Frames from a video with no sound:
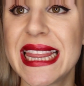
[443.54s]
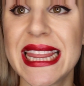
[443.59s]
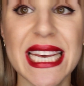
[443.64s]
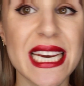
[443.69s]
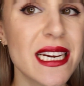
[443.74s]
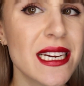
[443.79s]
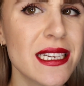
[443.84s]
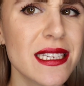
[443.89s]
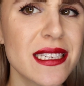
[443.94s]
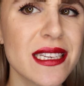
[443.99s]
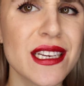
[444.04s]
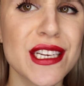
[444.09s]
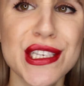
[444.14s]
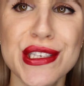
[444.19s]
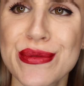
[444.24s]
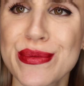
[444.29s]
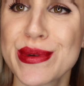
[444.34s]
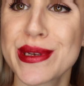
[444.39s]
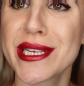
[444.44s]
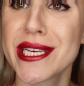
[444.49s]
This
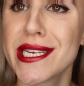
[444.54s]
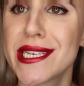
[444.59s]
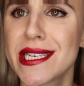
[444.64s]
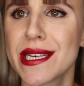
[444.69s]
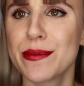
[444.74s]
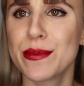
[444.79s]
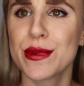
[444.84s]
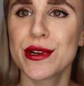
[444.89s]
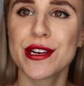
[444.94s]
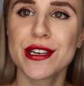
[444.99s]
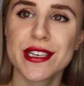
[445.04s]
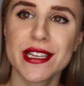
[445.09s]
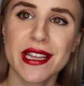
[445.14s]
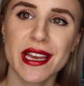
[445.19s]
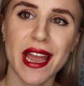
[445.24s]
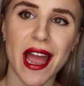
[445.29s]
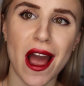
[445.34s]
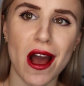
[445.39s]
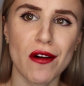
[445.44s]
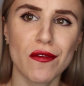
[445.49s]
is really similar to
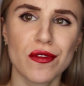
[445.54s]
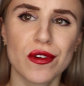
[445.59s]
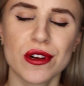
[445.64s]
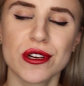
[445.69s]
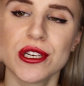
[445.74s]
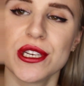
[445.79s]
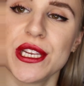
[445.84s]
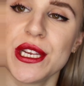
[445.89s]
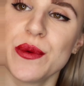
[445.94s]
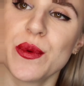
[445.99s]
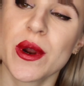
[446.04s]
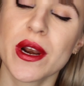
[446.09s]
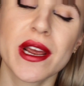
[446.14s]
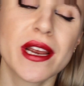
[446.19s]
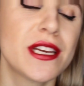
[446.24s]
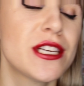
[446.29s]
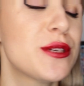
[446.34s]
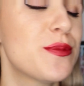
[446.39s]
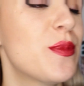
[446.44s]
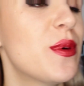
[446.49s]
the Kat Von D one
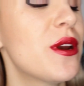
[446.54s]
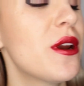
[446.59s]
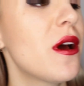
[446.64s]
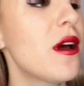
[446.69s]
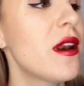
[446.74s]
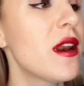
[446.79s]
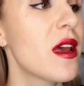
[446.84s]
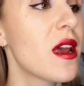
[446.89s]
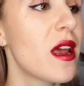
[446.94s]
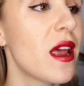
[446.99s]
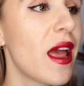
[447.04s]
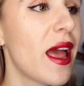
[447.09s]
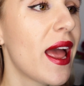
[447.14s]
I just put on.